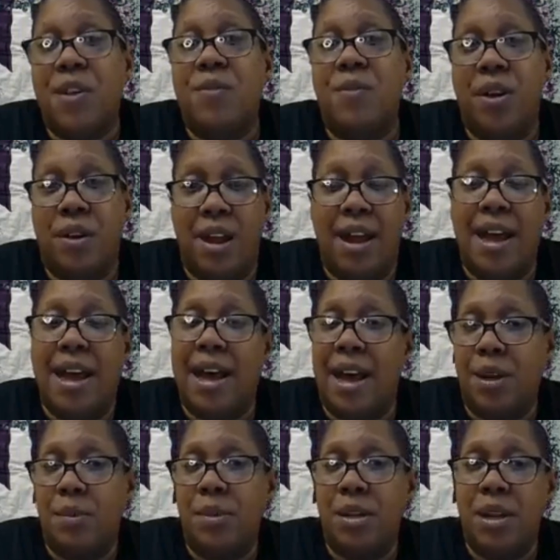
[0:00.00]
figure out
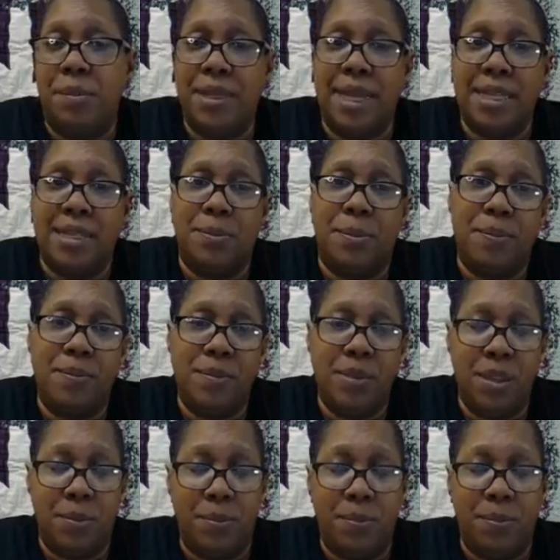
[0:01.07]
how to manipulate the